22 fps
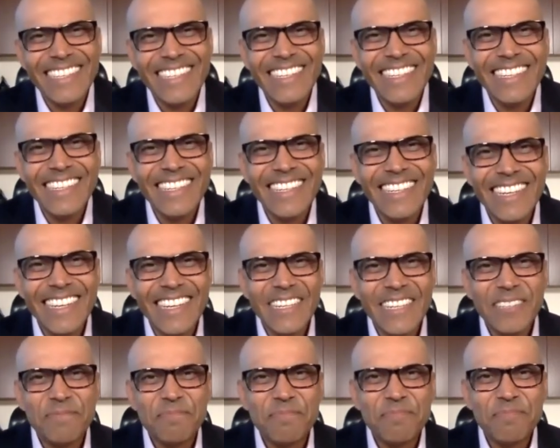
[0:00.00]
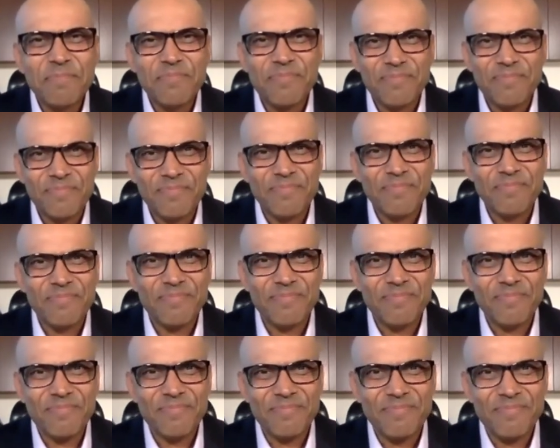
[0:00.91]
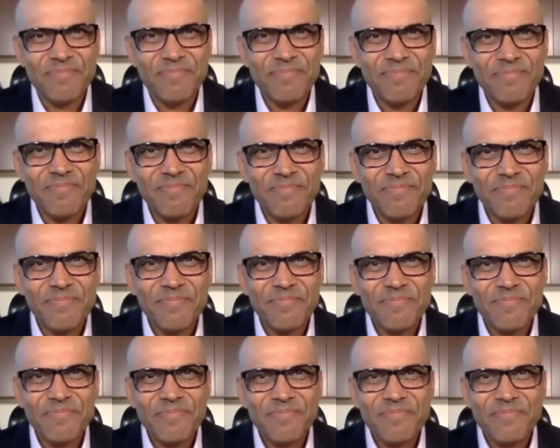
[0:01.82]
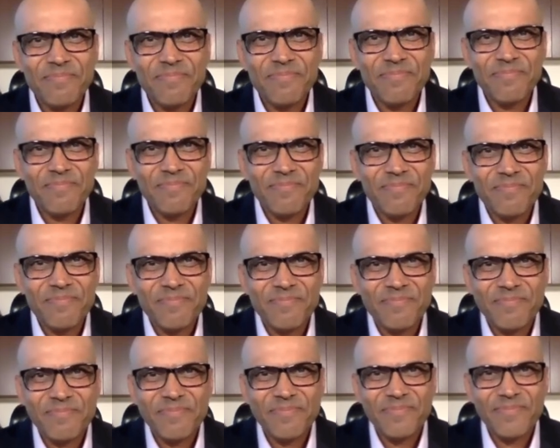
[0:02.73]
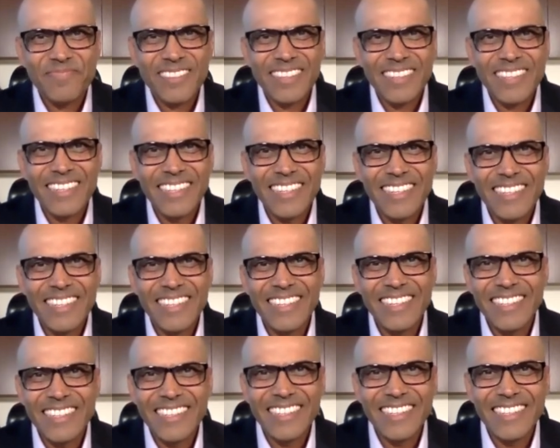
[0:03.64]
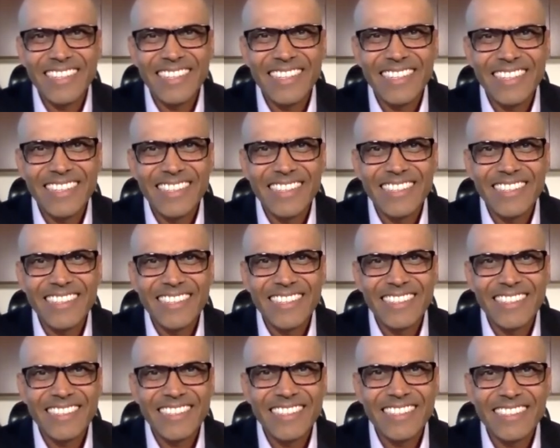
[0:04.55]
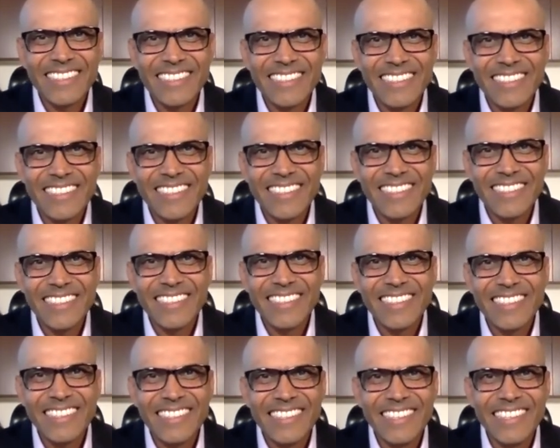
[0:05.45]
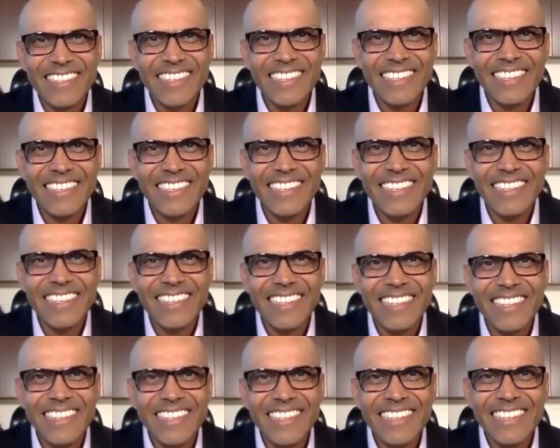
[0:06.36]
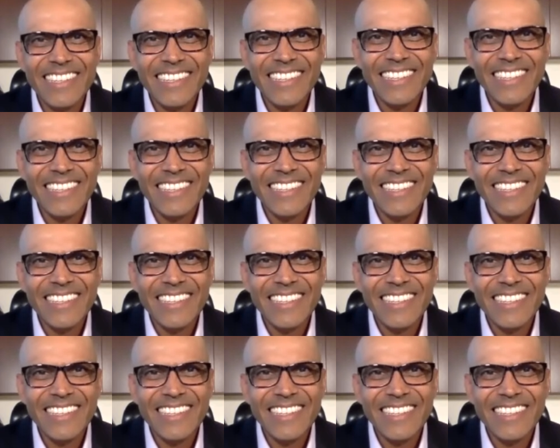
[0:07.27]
(not speaking)